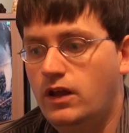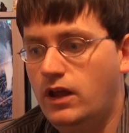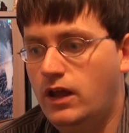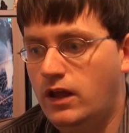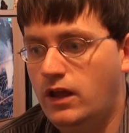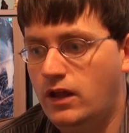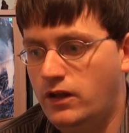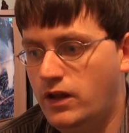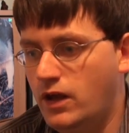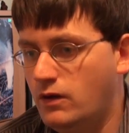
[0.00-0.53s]

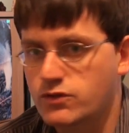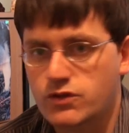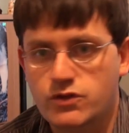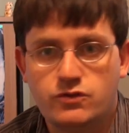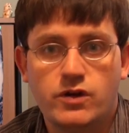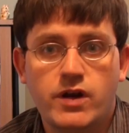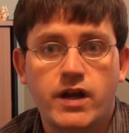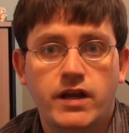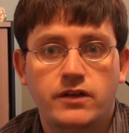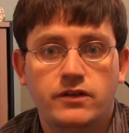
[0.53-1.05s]
and that was
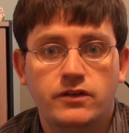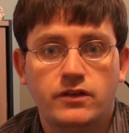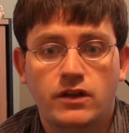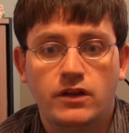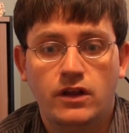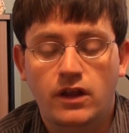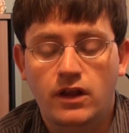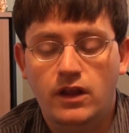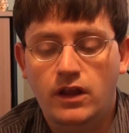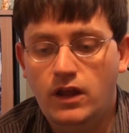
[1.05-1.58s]
great.
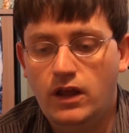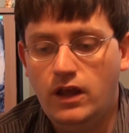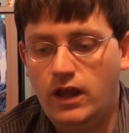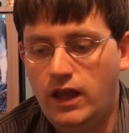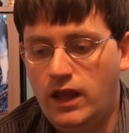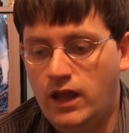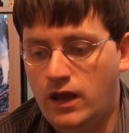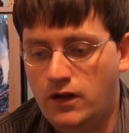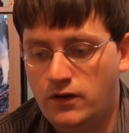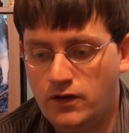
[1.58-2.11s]

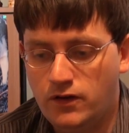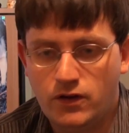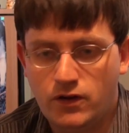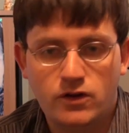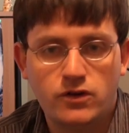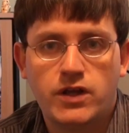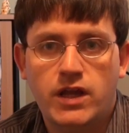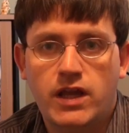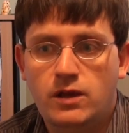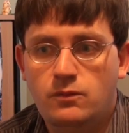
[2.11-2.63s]
And
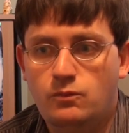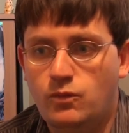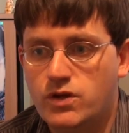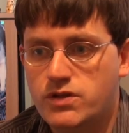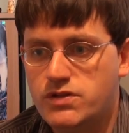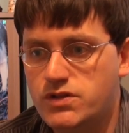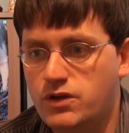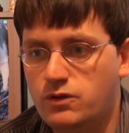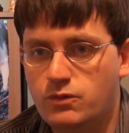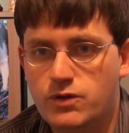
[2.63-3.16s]
another game
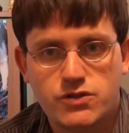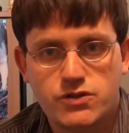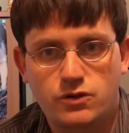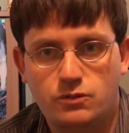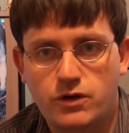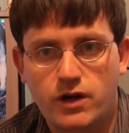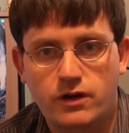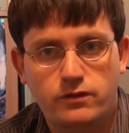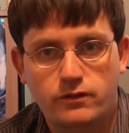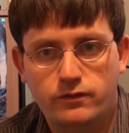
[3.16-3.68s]
was the original
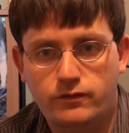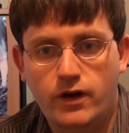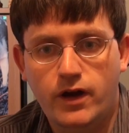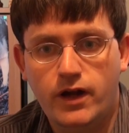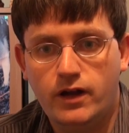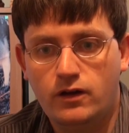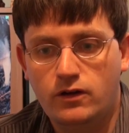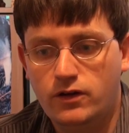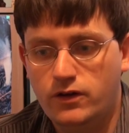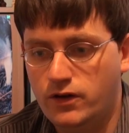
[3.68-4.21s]
Breath of
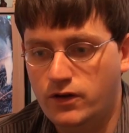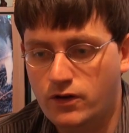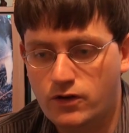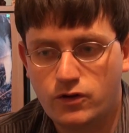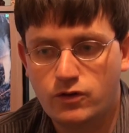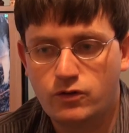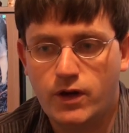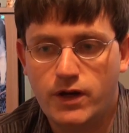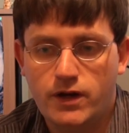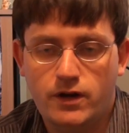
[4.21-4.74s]
Fire, another
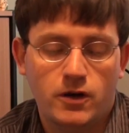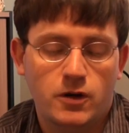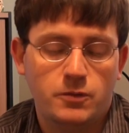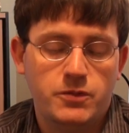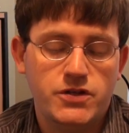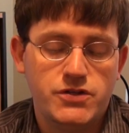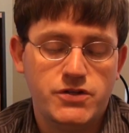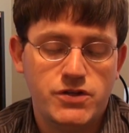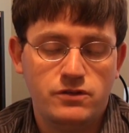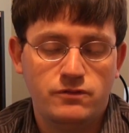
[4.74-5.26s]
great
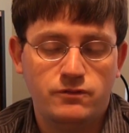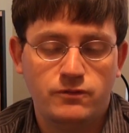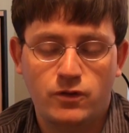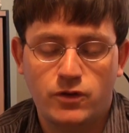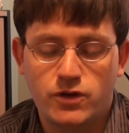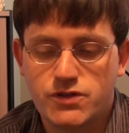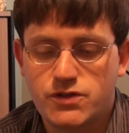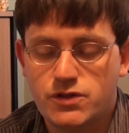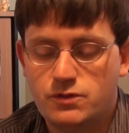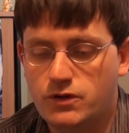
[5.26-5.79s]
RPG for
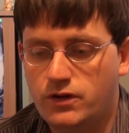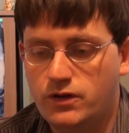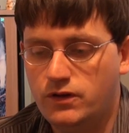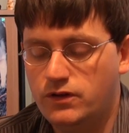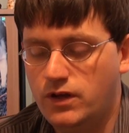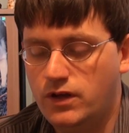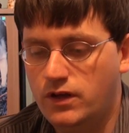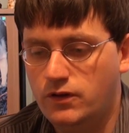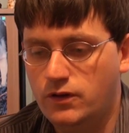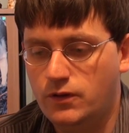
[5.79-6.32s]
the Super
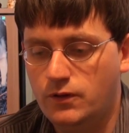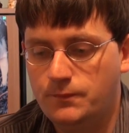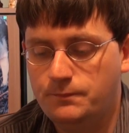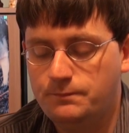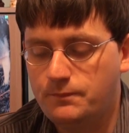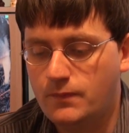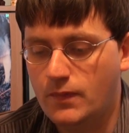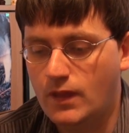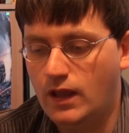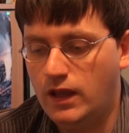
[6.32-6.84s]
Nintendo,
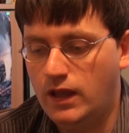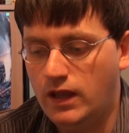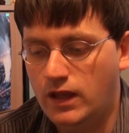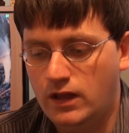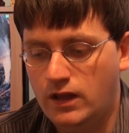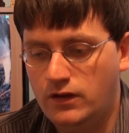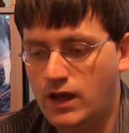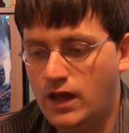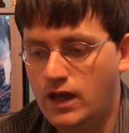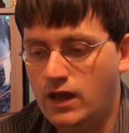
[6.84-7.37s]

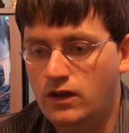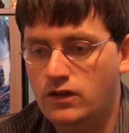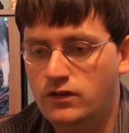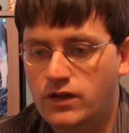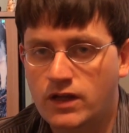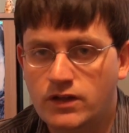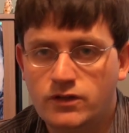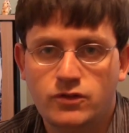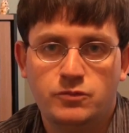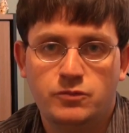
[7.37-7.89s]
and
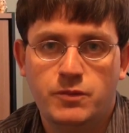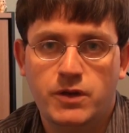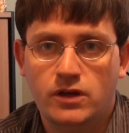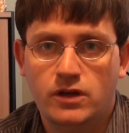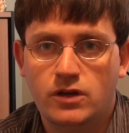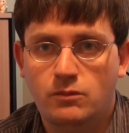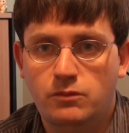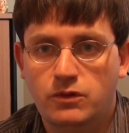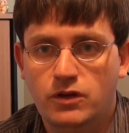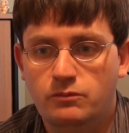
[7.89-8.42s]
that took me a
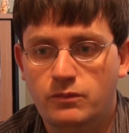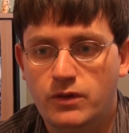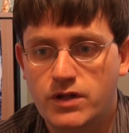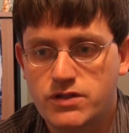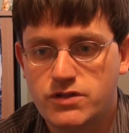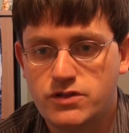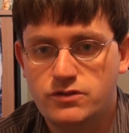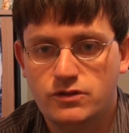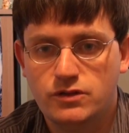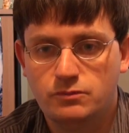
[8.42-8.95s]
couple of
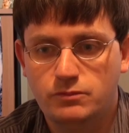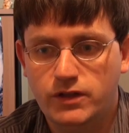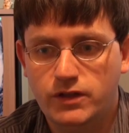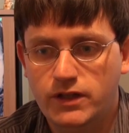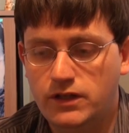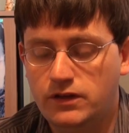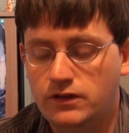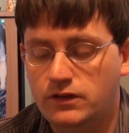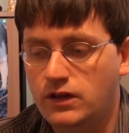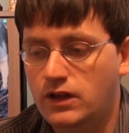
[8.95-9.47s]
months to
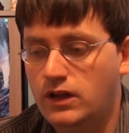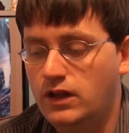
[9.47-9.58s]
complete.